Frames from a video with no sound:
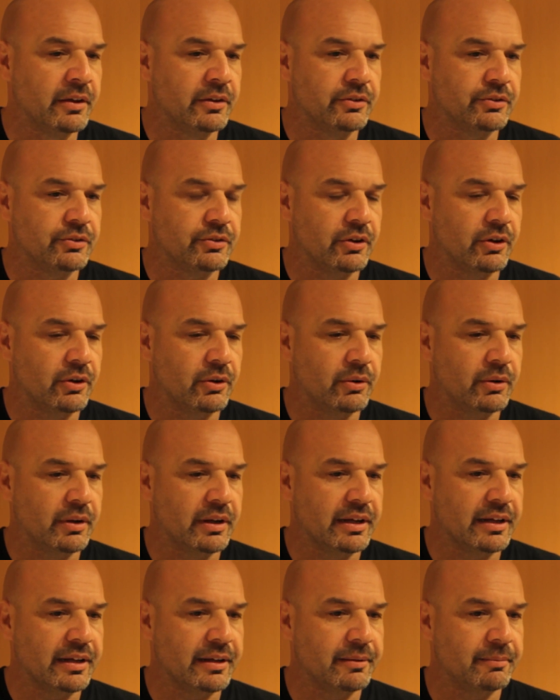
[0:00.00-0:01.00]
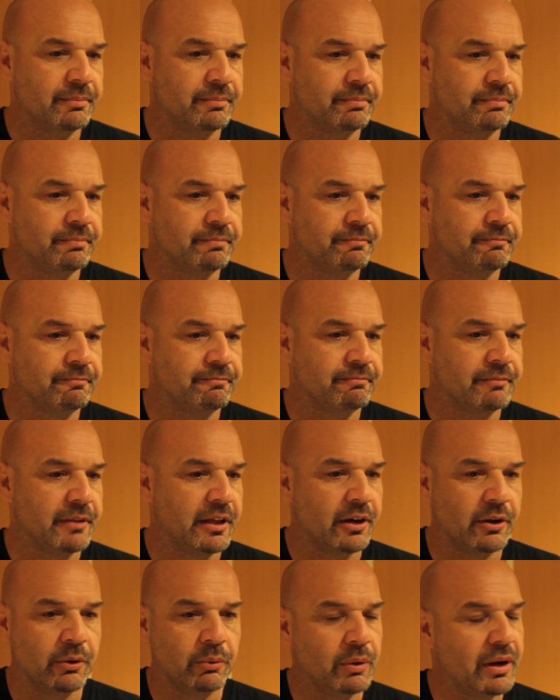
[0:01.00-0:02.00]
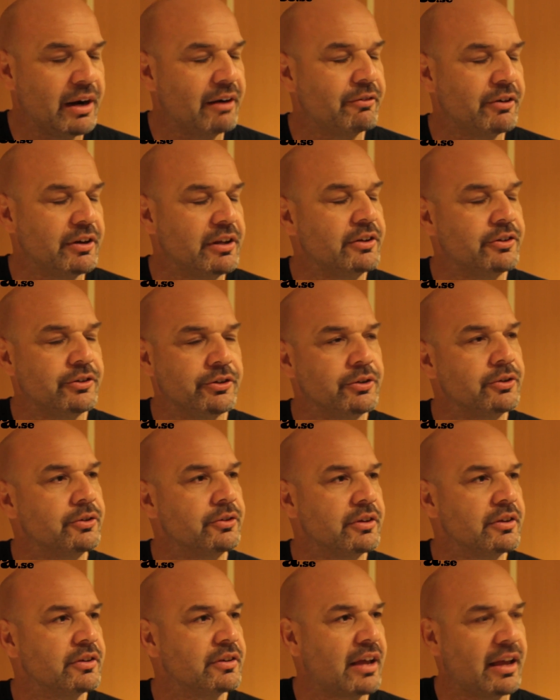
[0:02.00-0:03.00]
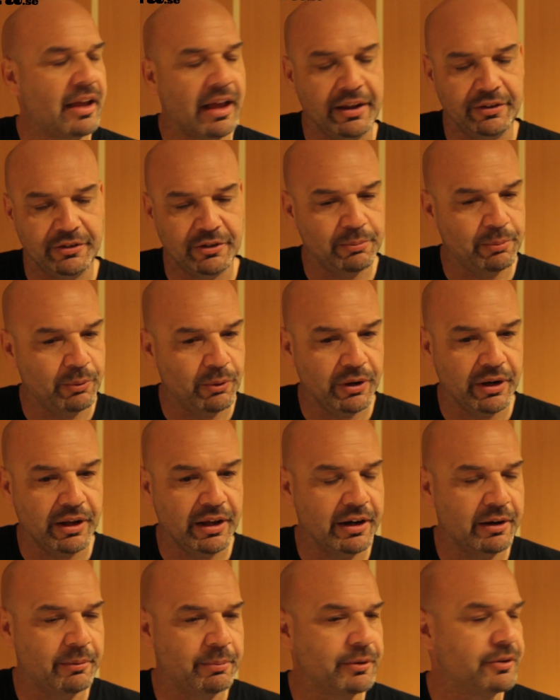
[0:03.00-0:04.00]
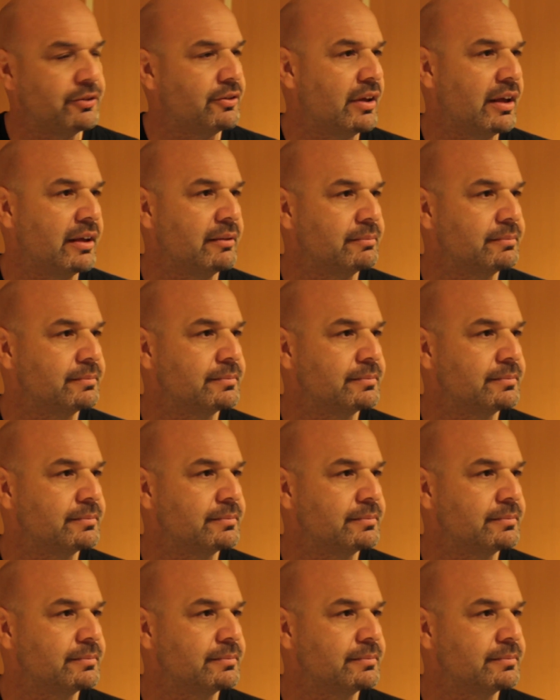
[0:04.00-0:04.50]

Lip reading: So, whatever he chooses, I support 100%.